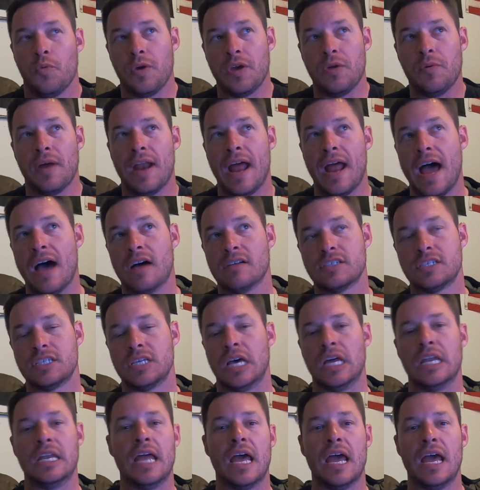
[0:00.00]
we went out
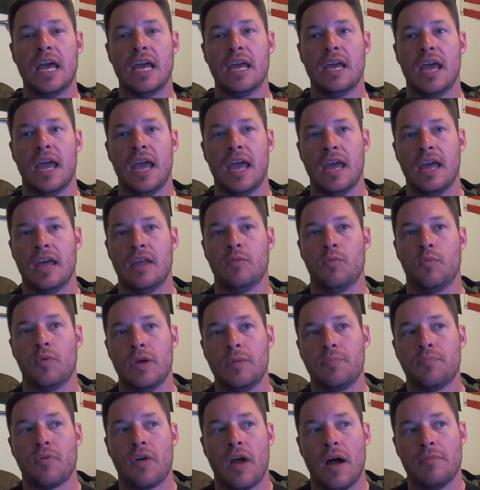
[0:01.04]
Sunday and
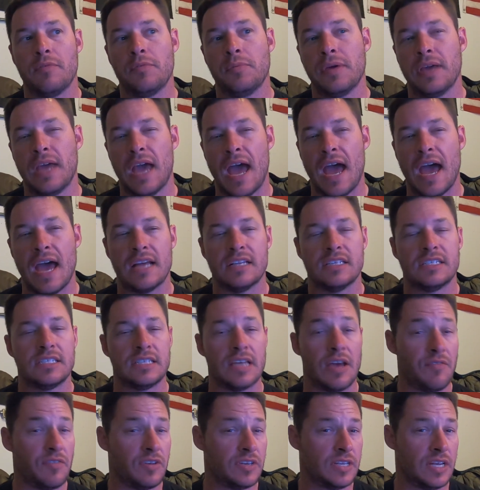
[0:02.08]
we probably had
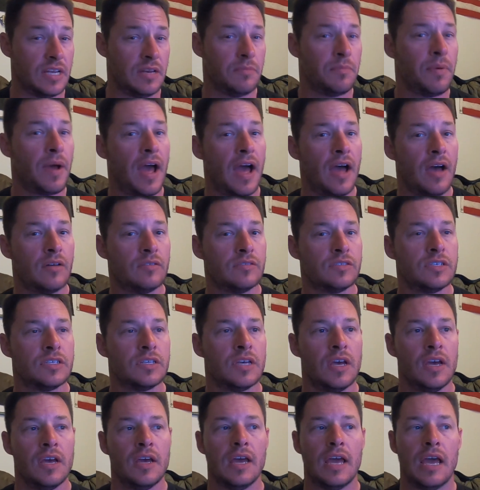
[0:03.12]
17 pounds
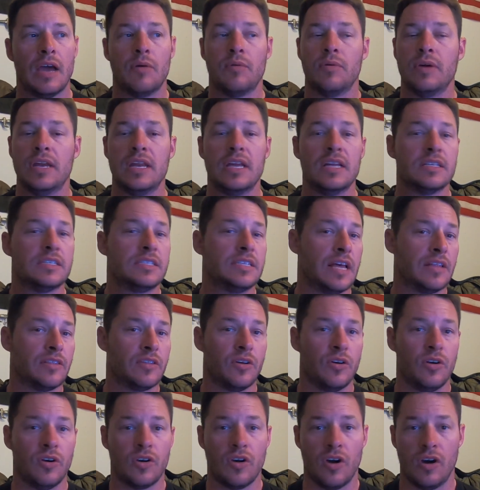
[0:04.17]
and we didn't set
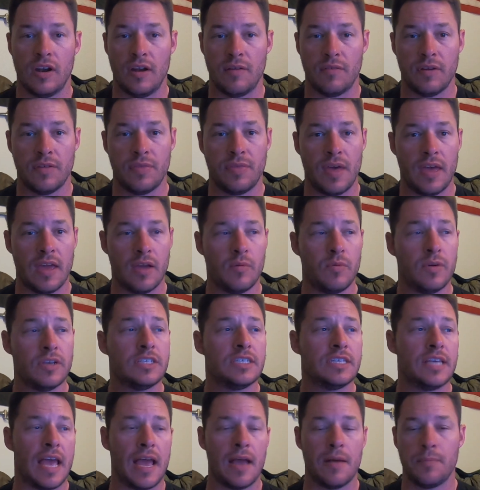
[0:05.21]
the hook on everything. We
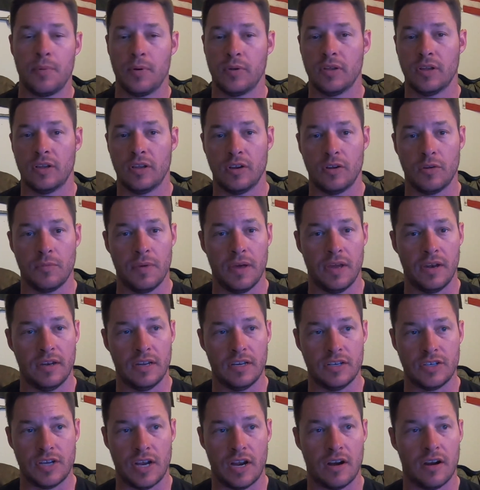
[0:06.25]
sampled a little bit in
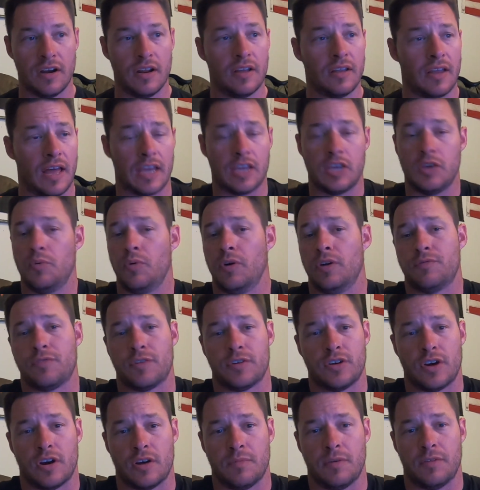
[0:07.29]
each area like you would for
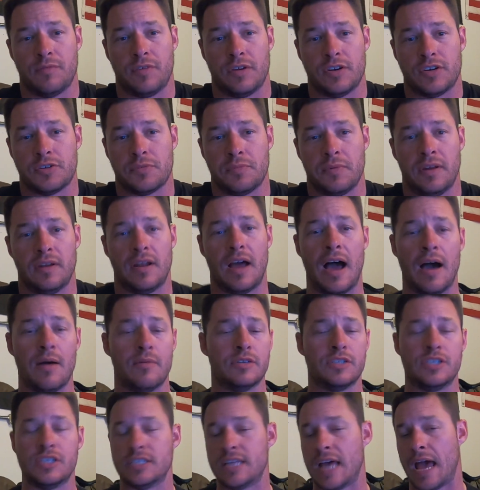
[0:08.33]
tournament fishermen. I
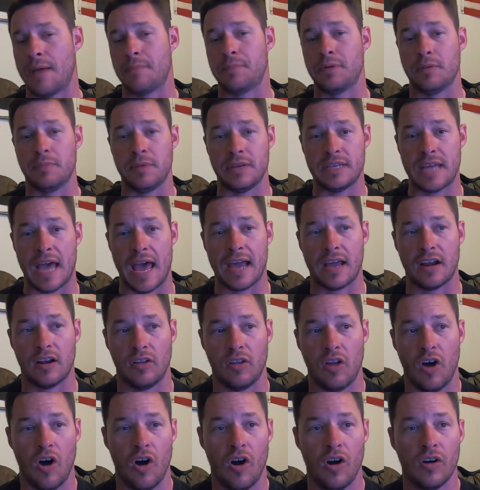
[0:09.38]
was just happy to be tagging
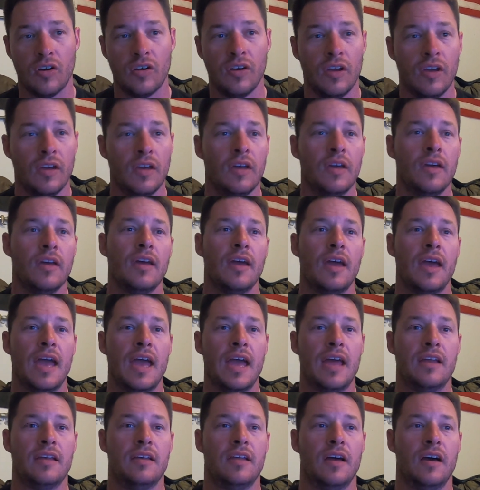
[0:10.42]
along
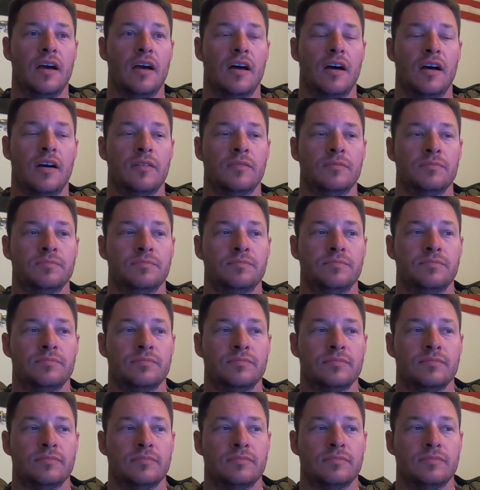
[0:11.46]
and,
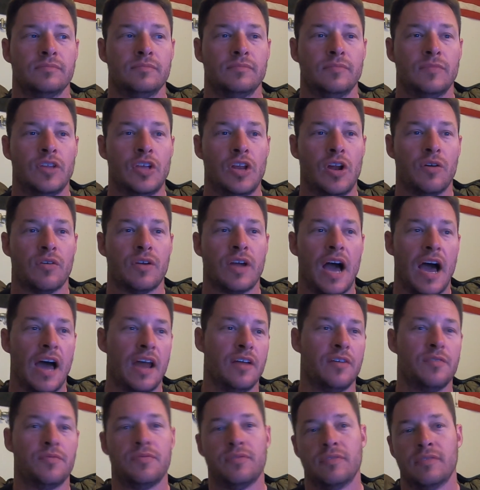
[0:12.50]
you know,
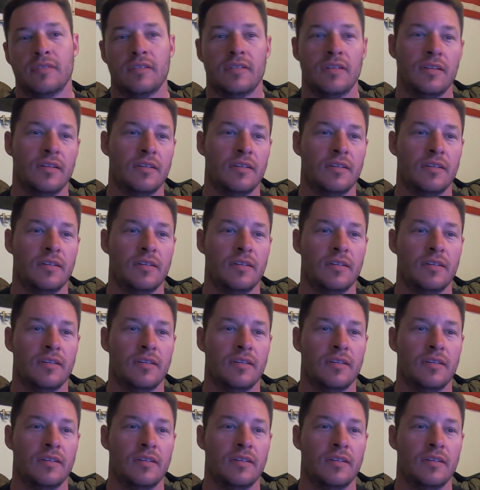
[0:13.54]
kind of,